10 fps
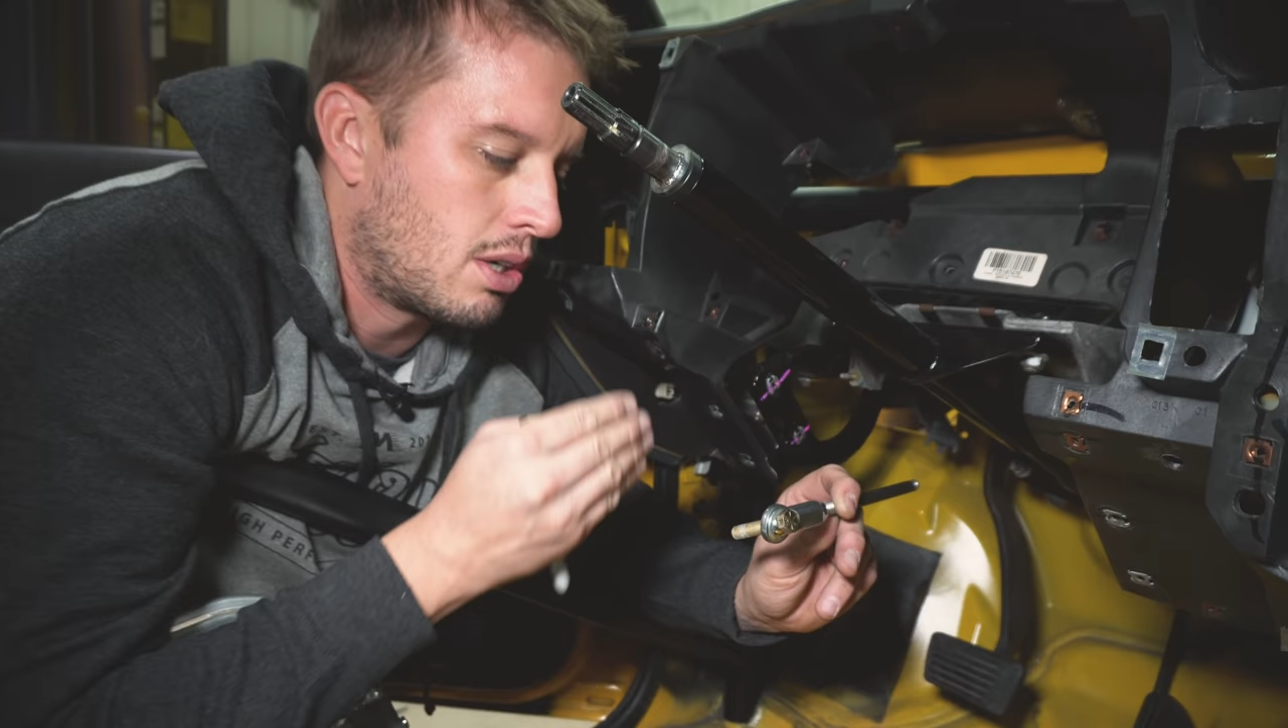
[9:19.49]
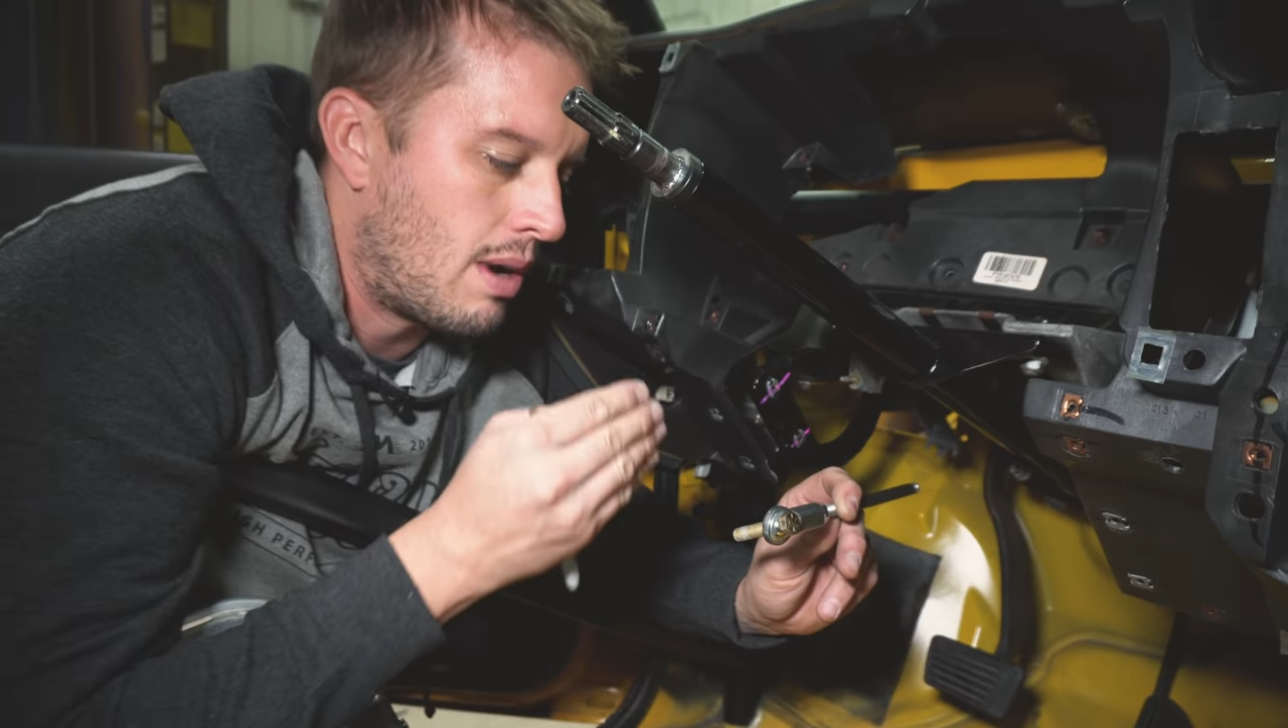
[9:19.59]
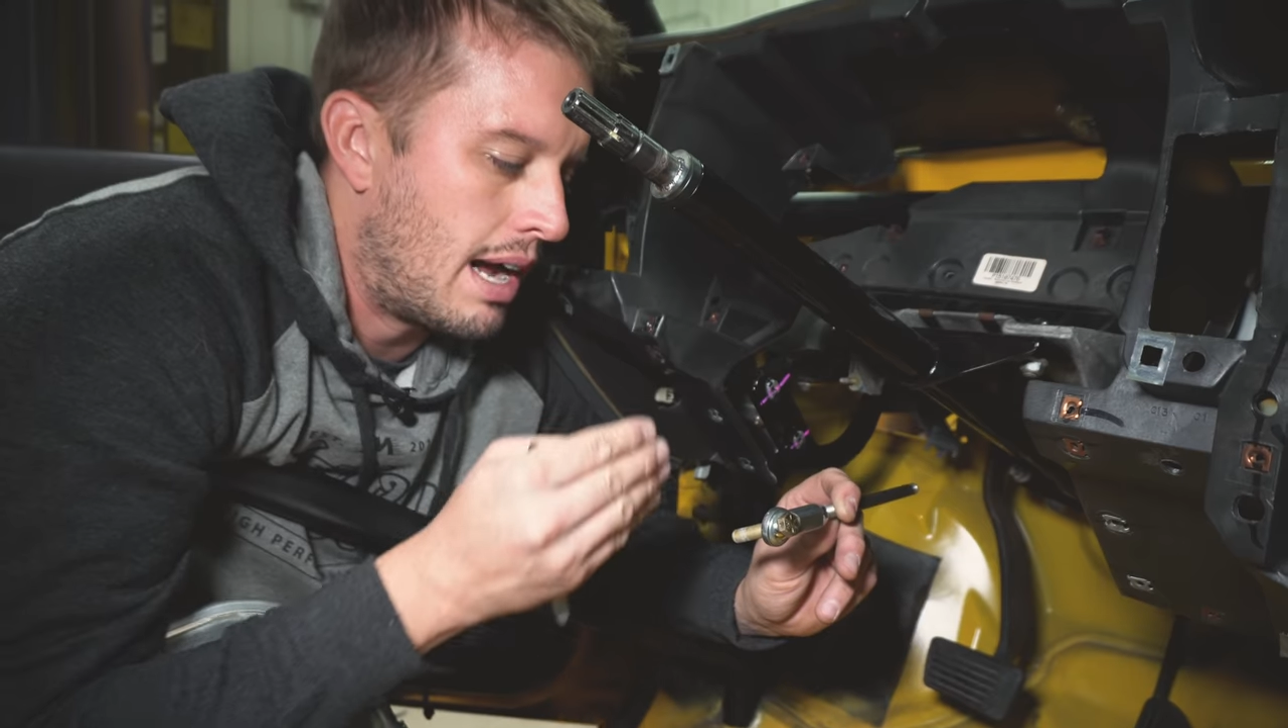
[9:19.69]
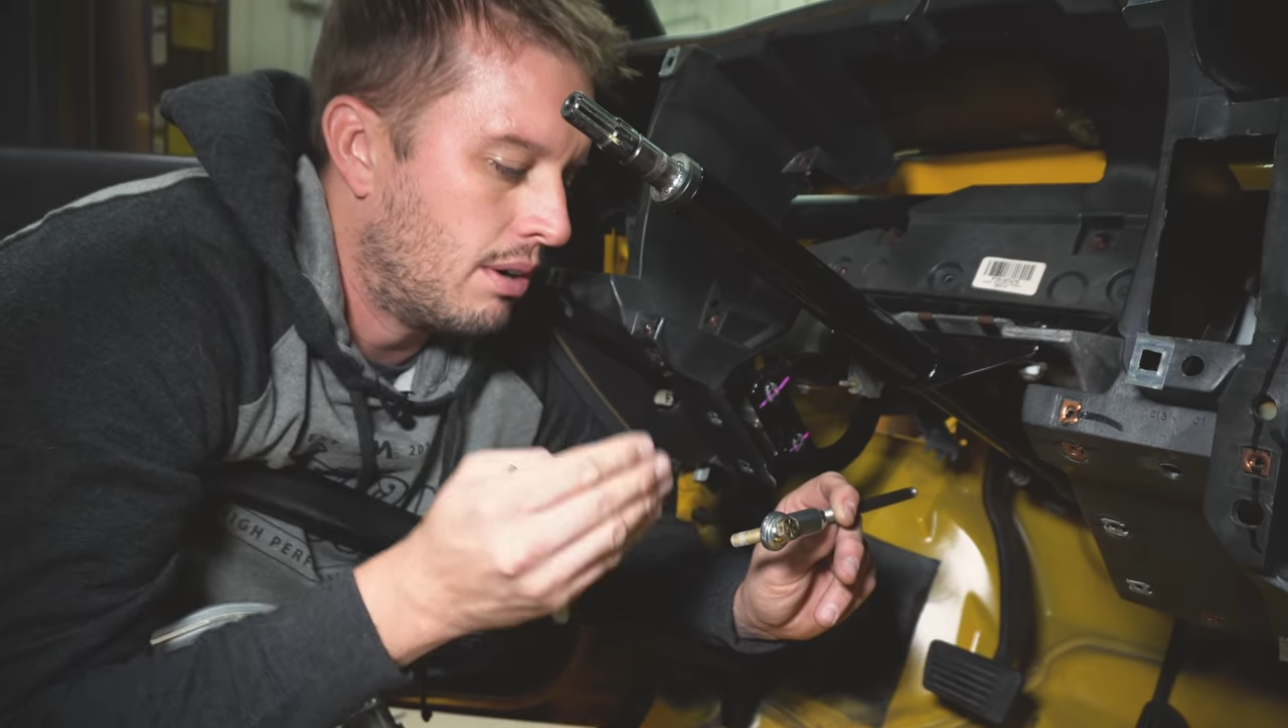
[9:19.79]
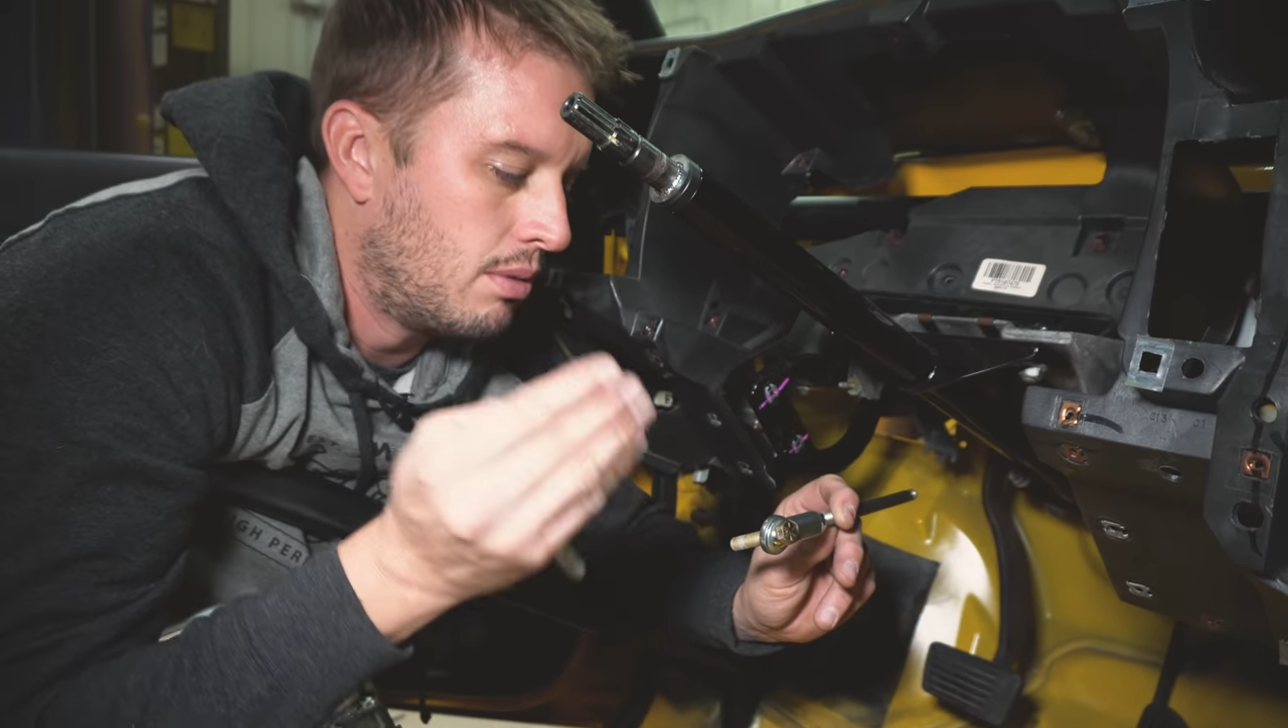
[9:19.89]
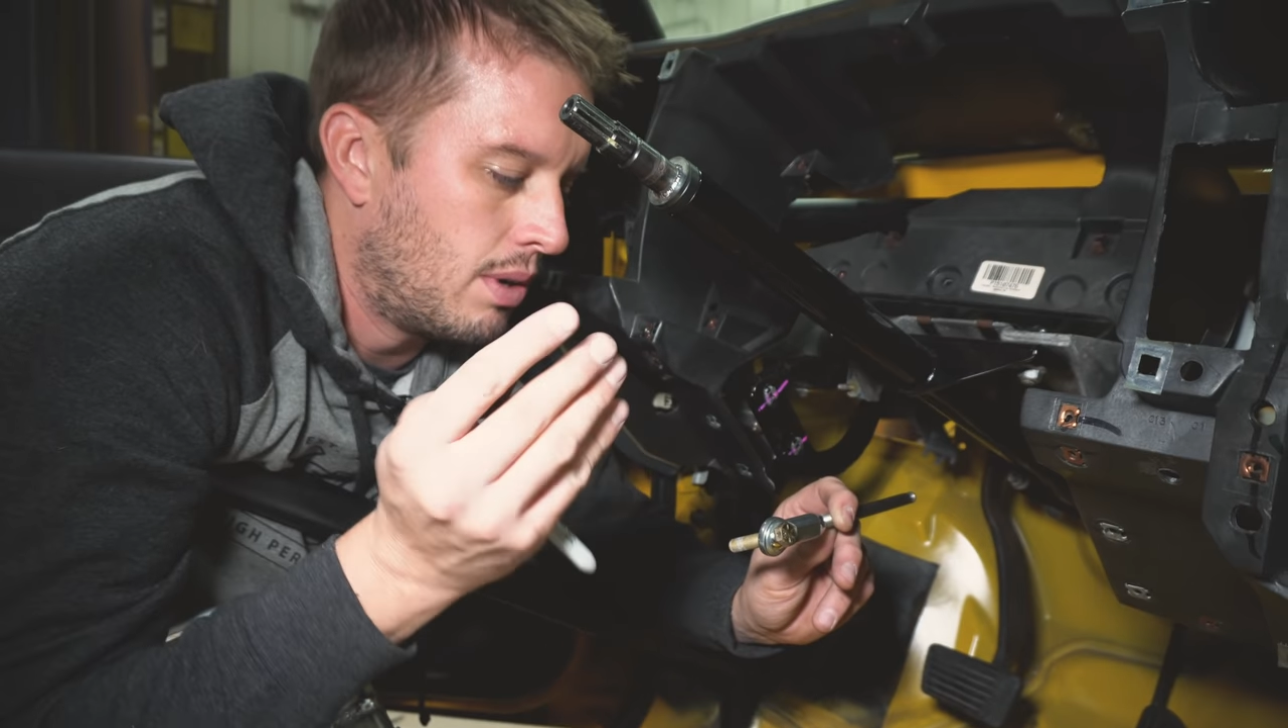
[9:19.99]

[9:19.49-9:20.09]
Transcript: ground,